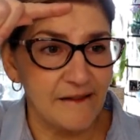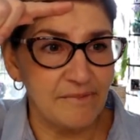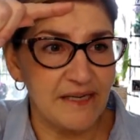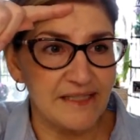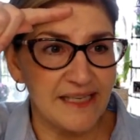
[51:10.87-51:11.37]

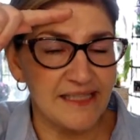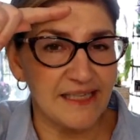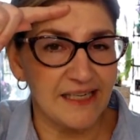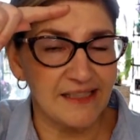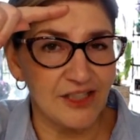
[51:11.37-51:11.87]
because that's a
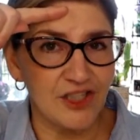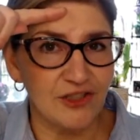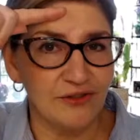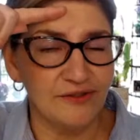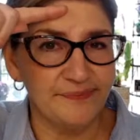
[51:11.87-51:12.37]
gut
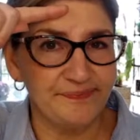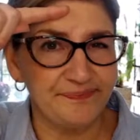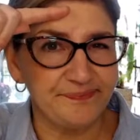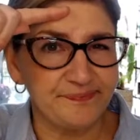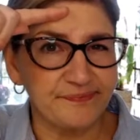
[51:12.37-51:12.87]
issue,
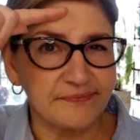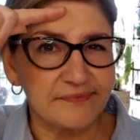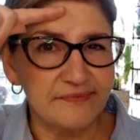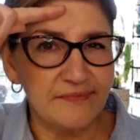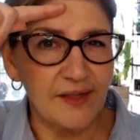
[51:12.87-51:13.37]

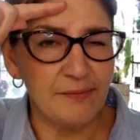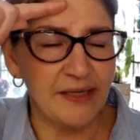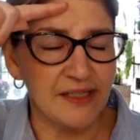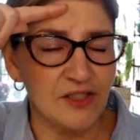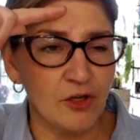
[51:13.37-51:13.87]

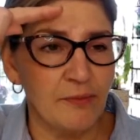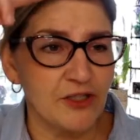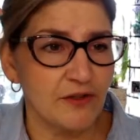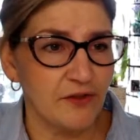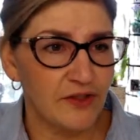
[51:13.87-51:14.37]
because so
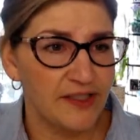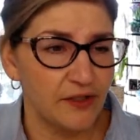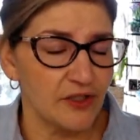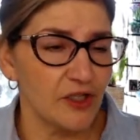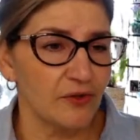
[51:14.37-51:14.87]
much of your
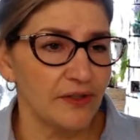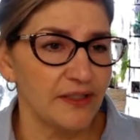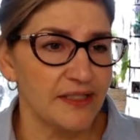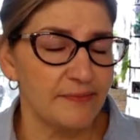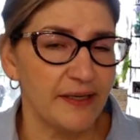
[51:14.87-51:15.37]
serotonin
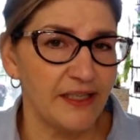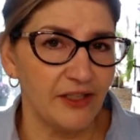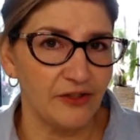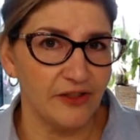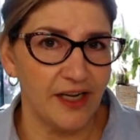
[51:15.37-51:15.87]
is made in
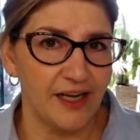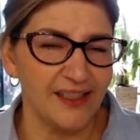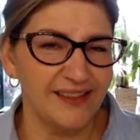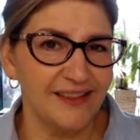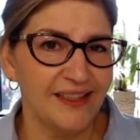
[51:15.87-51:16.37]
your
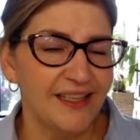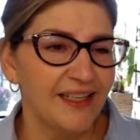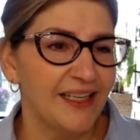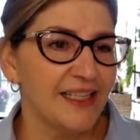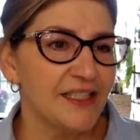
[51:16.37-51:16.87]
gut.
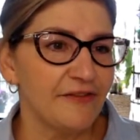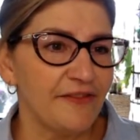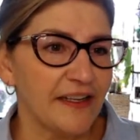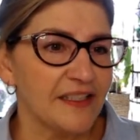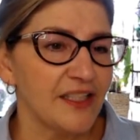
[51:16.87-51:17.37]
It's
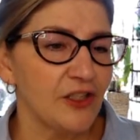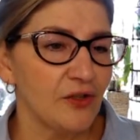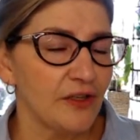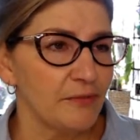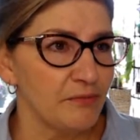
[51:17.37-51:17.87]
affecting
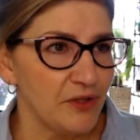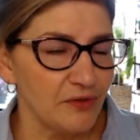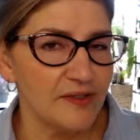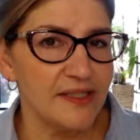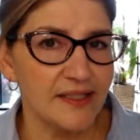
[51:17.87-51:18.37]
your
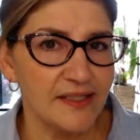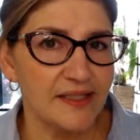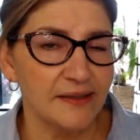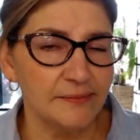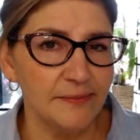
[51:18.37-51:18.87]
immune
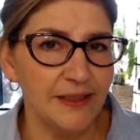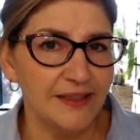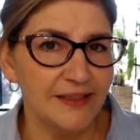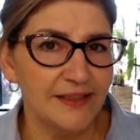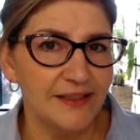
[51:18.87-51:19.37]
system
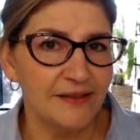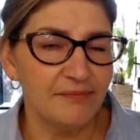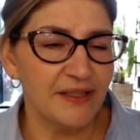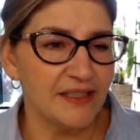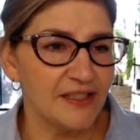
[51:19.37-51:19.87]

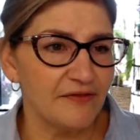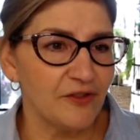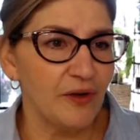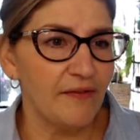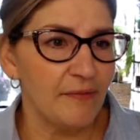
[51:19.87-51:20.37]
because if
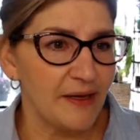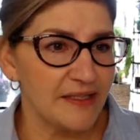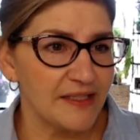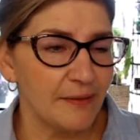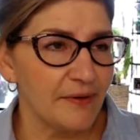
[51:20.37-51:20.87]
you have a
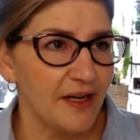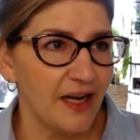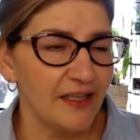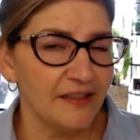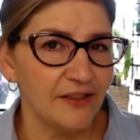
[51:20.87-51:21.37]
messed up
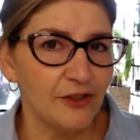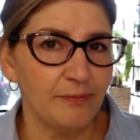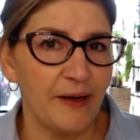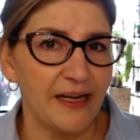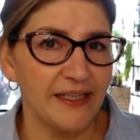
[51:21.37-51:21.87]
gut, your
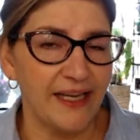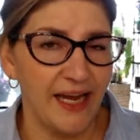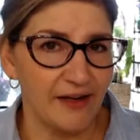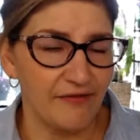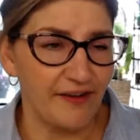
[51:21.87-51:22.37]
body
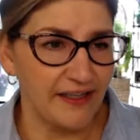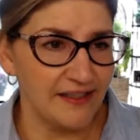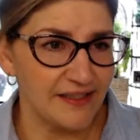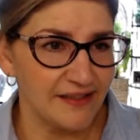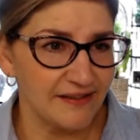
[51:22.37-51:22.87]
can't
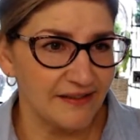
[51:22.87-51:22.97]
fight.